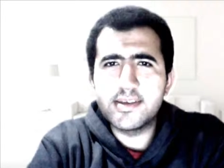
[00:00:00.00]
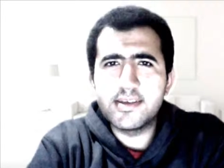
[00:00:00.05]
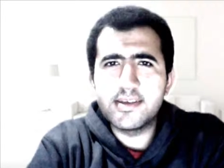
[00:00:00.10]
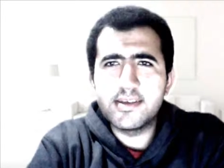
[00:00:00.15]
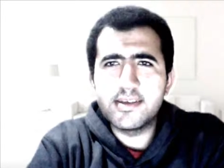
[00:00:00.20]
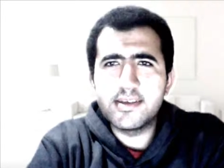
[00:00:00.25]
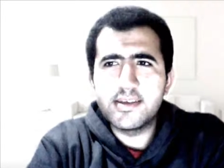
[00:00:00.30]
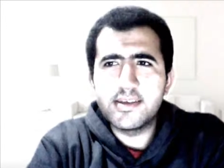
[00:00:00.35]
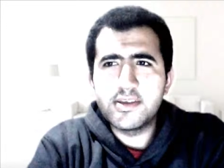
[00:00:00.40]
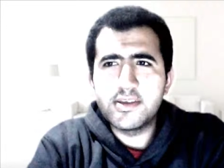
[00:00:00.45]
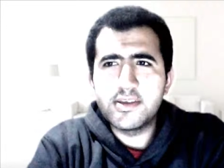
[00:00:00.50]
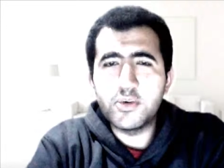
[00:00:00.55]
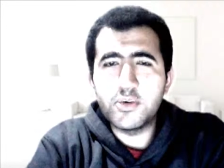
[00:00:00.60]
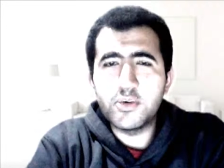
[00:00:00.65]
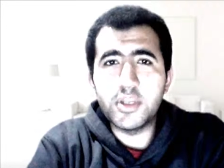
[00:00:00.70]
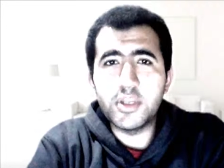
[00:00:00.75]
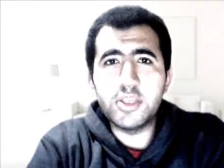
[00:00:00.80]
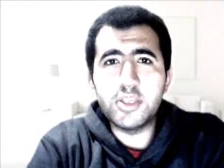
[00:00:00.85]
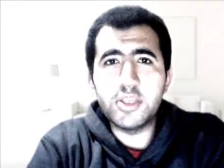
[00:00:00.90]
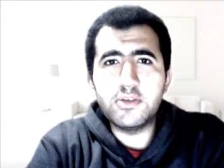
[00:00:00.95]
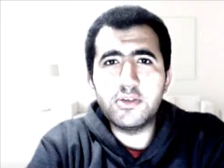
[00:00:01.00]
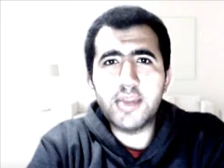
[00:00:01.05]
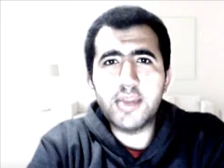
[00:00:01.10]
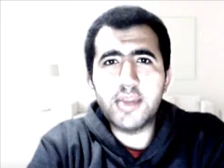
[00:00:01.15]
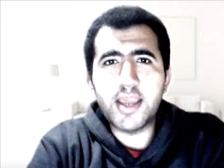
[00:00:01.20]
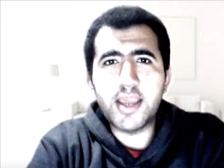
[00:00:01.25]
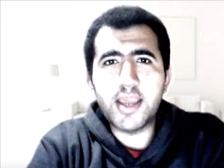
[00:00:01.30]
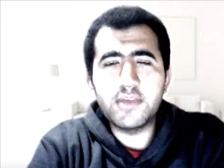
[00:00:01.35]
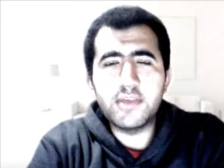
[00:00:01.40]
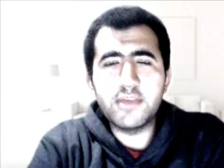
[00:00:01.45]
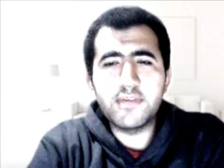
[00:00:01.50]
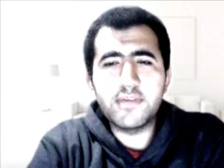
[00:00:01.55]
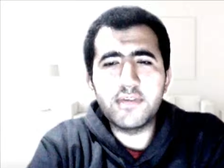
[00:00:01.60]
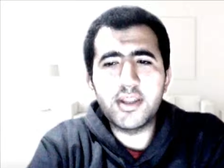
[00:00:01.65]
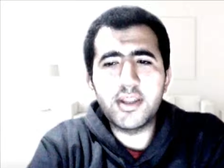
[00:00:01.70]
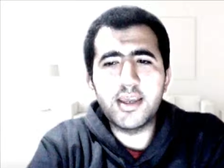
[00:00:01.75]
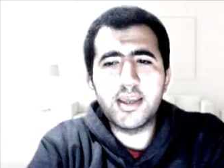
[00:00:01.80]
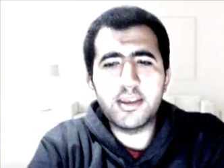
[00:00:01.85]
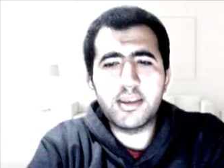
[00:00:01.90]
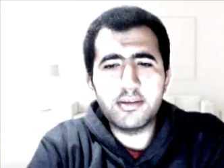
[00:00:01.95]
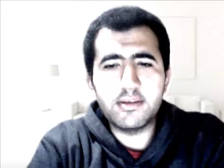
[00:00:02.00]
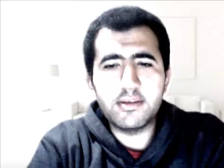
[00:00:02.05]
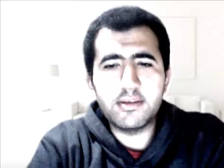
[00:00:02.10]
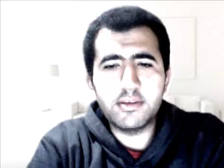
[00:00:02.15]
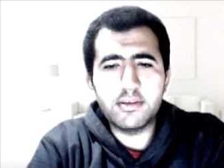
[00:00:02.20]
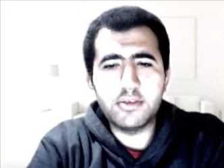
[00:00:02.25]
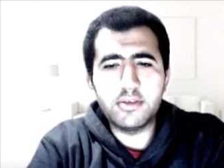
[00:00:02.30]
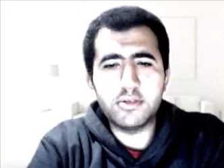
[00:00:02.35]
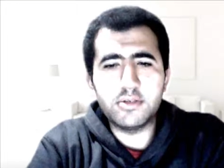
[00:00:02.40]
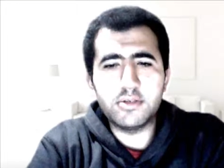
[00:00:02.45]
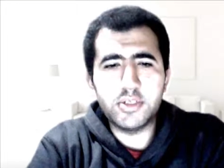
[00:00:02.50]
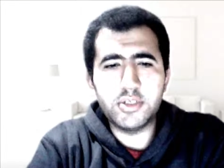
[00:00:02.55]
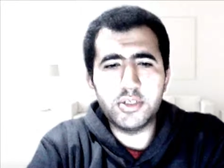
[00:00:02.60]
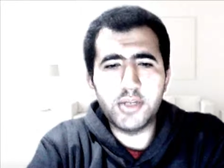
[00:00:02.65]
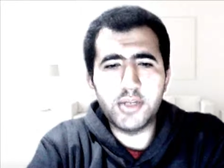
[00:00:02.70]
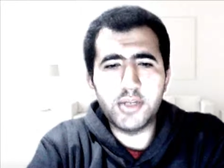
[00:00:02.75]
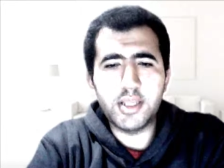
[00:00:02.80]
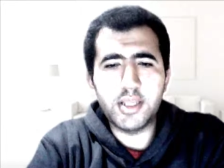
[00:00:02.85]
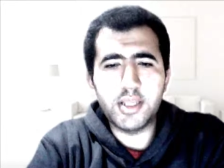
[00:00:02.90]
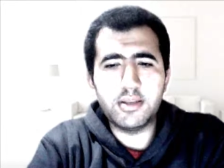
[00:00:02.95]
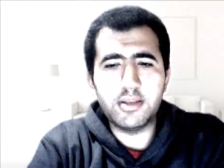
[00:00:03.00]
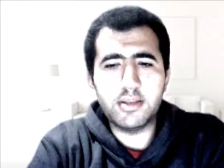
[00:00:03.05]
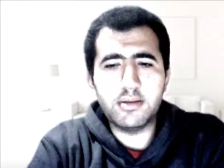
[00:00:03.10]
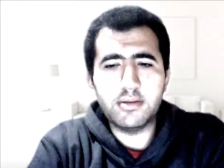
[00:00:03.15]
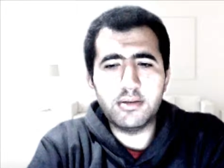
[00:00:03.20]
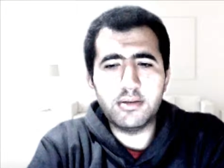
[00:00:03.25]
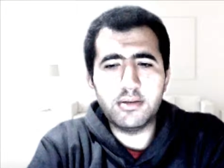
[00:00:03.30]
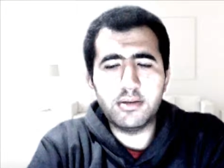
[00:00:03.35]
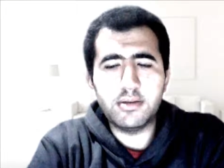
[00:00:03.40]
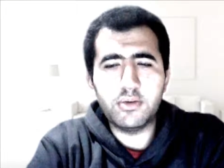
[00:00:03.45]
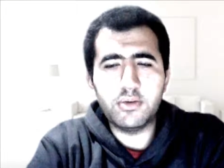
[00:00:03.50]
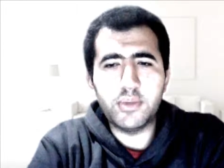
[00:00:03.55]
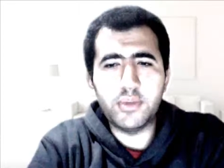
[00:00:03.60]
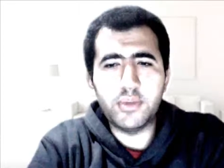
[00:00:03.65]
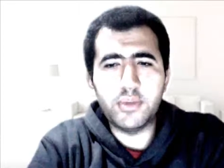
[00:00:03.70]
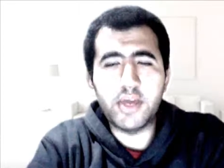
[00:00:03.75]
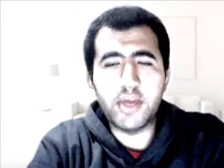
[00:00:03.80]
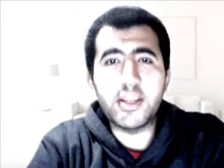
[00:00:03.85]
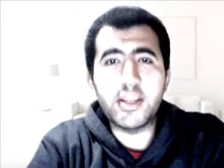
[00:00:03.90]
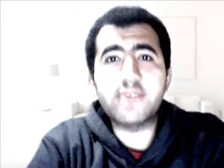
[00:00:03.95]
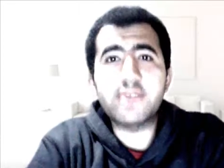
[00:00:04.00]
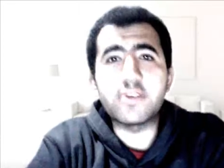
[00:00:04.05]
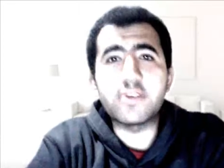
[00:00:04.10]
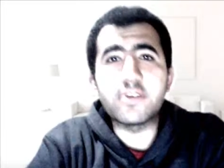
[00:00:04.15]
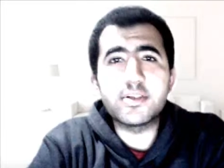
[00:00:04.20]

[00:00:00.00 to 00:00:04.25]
when you do that, you feel like you're doing it without effort.